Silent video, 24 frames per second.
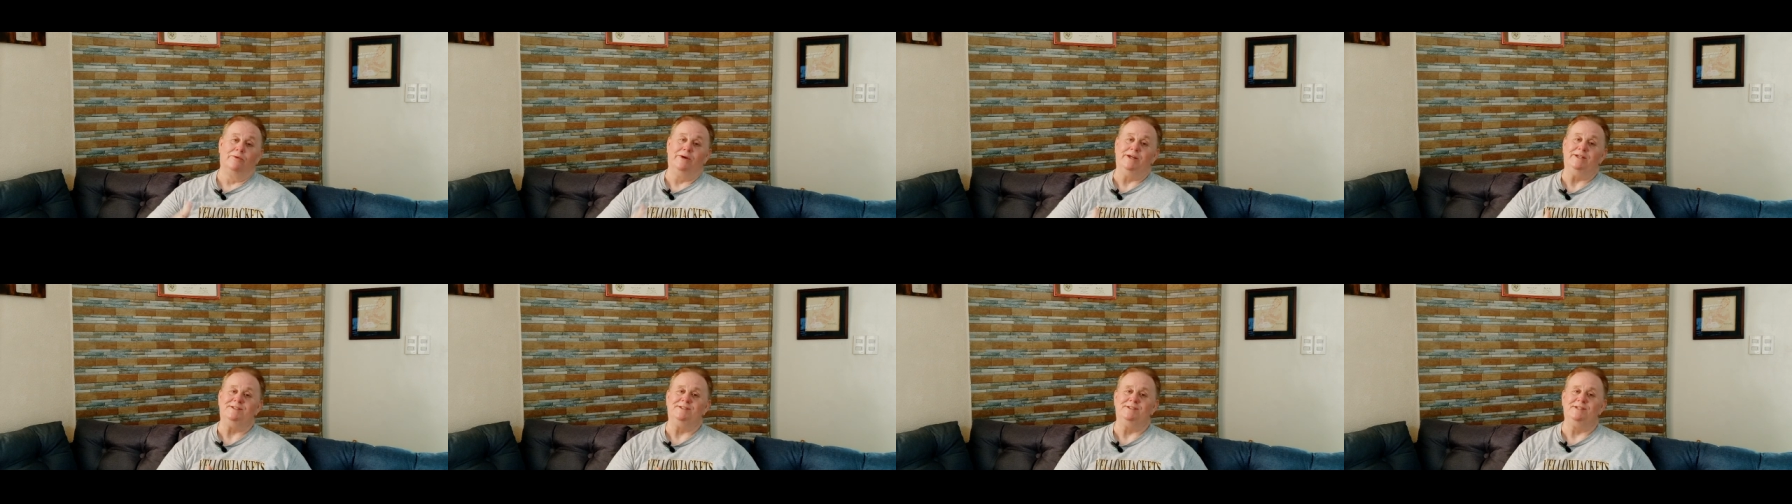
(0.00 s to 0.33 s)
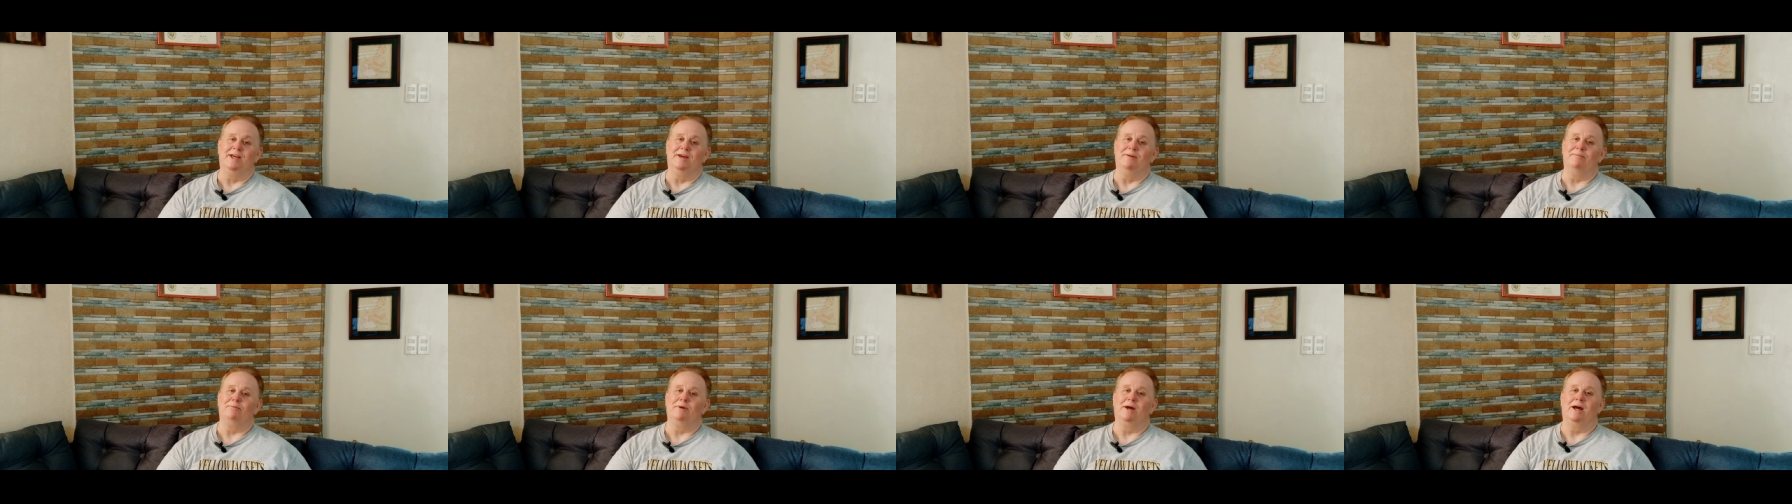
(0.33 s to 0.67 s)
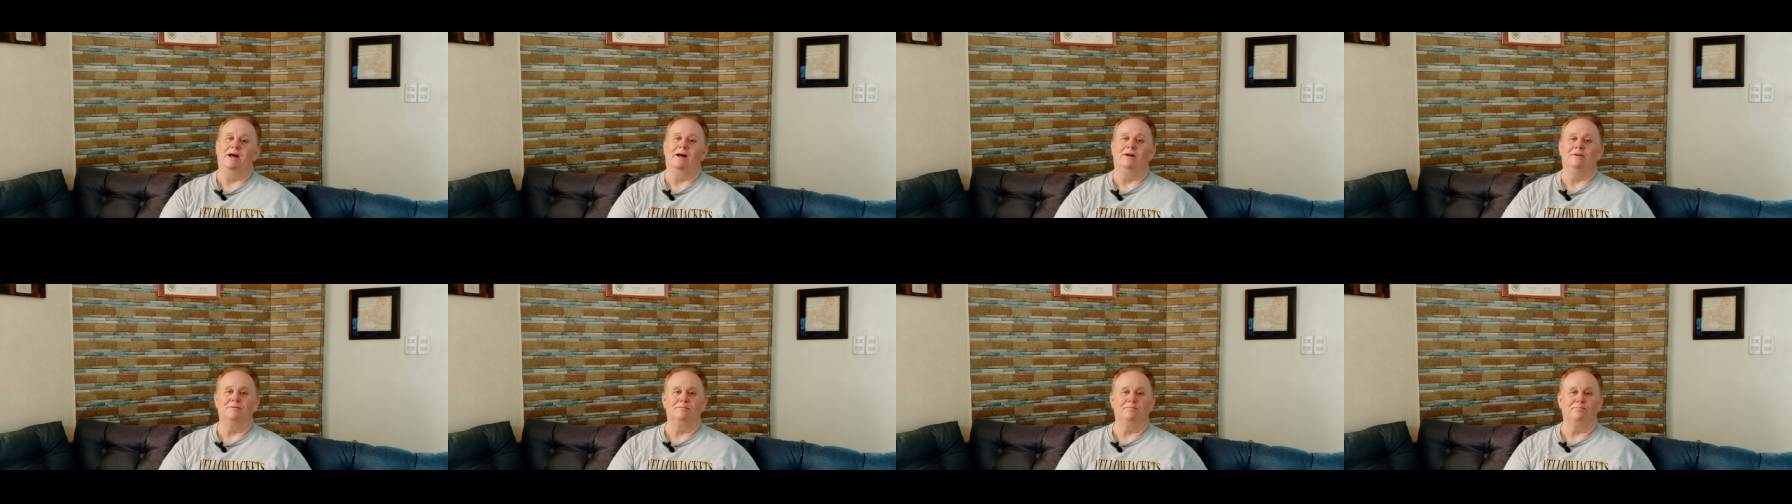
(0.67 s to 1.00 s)
we zip
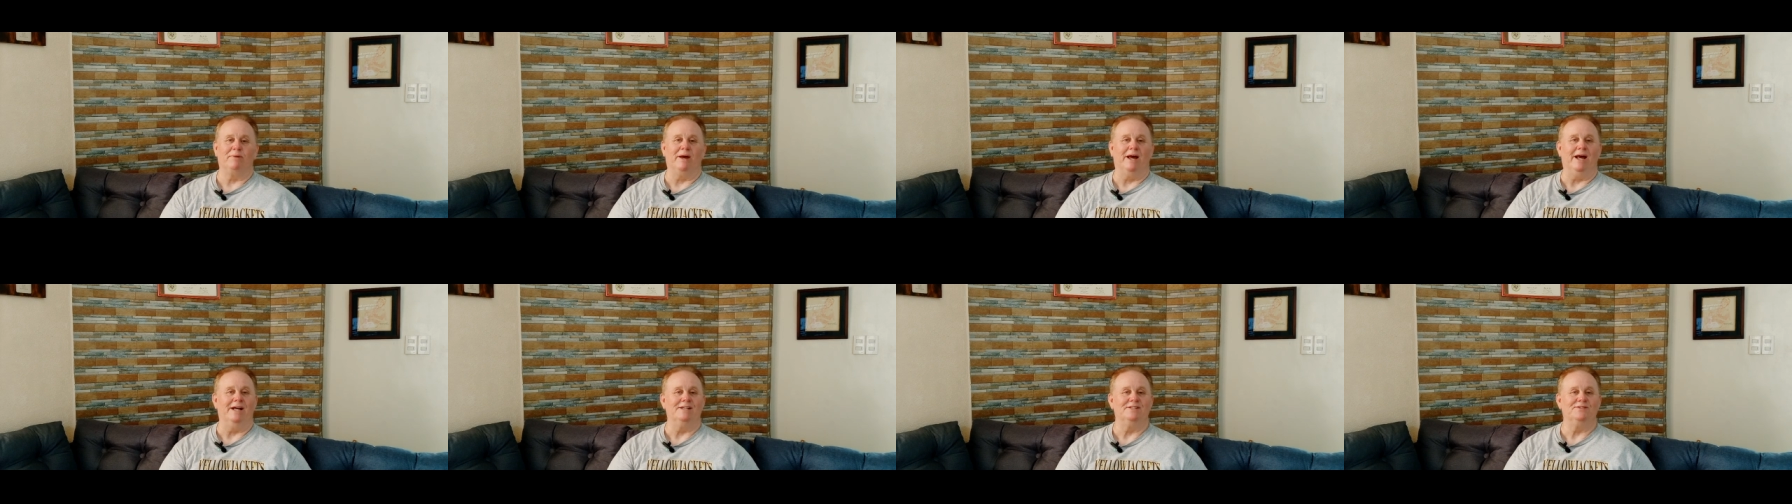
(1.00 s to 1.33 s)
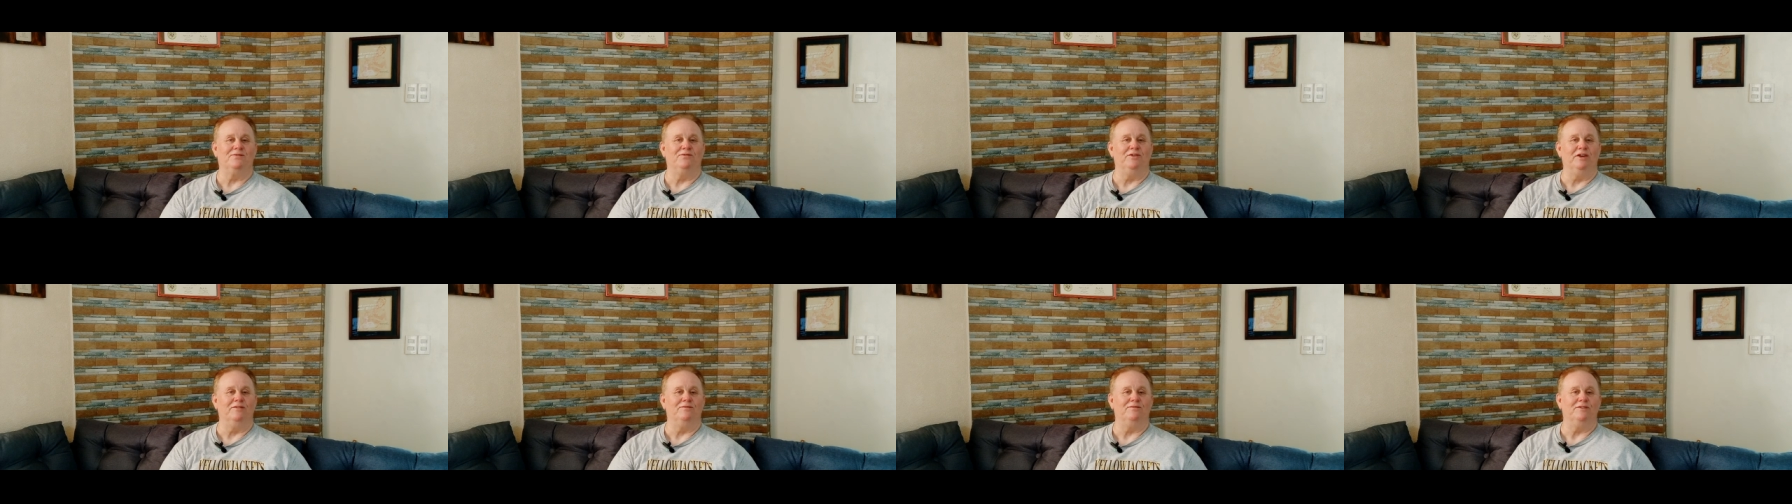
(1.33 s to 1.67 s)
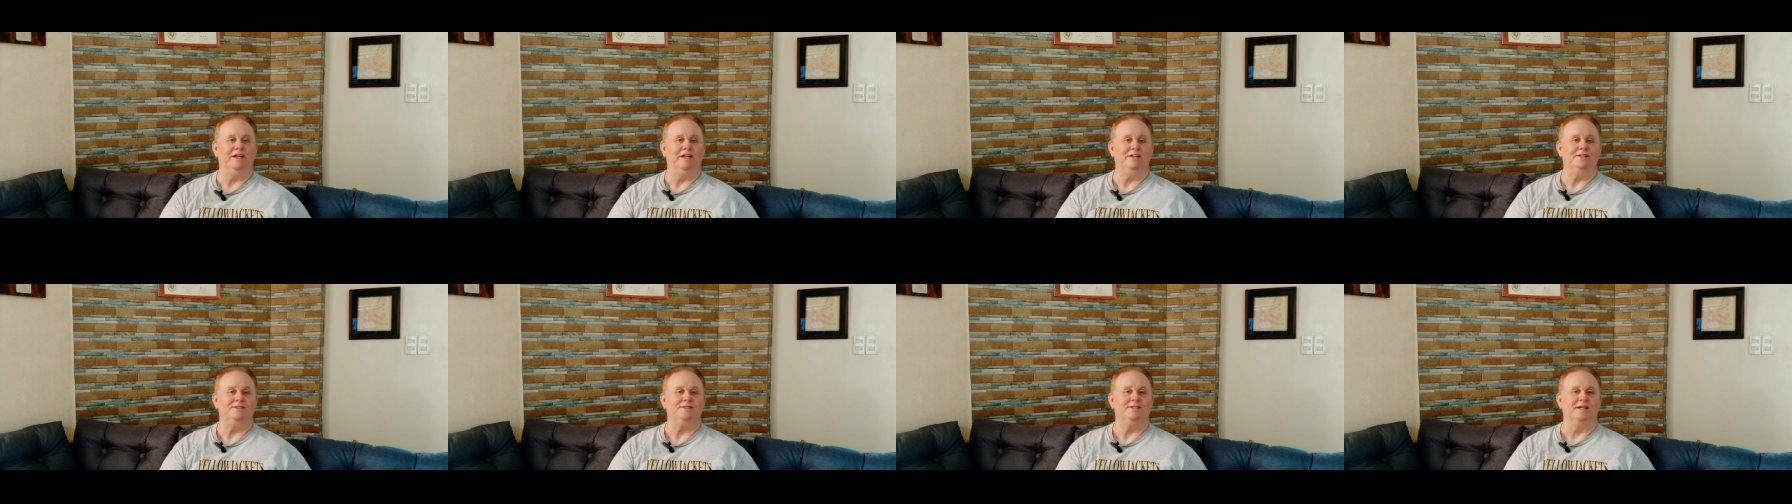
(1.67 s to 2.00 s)
out past
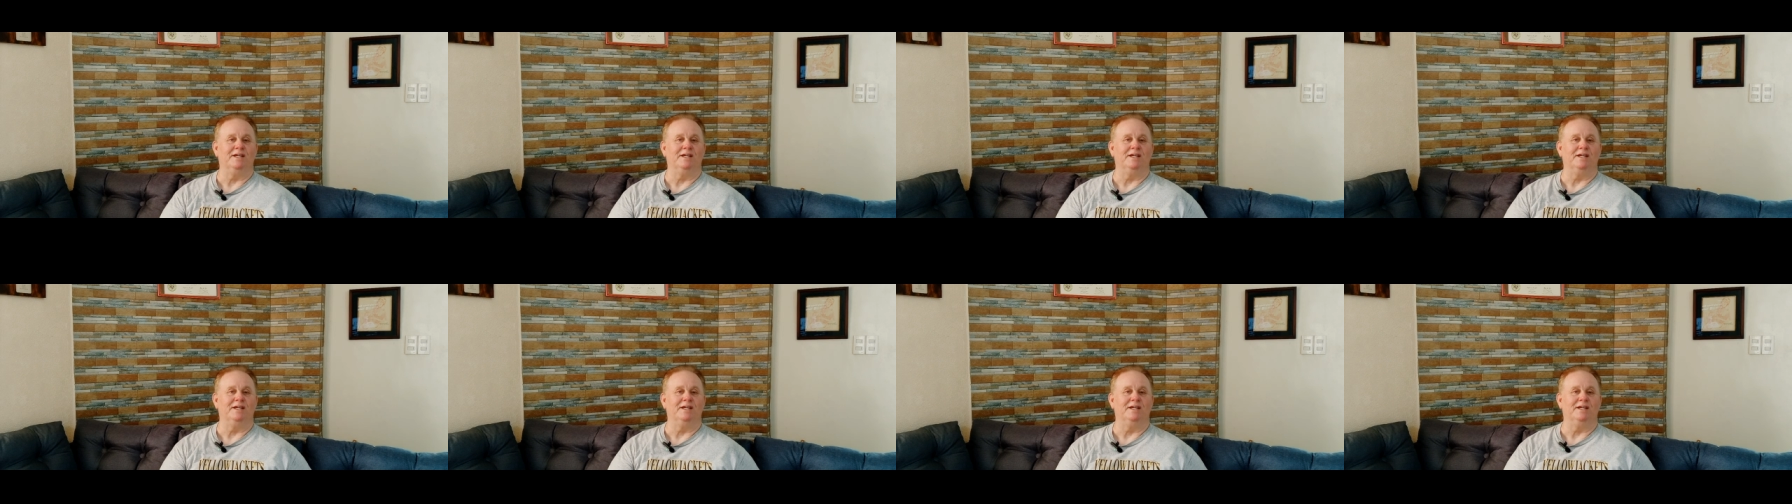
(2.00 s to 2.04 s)
50,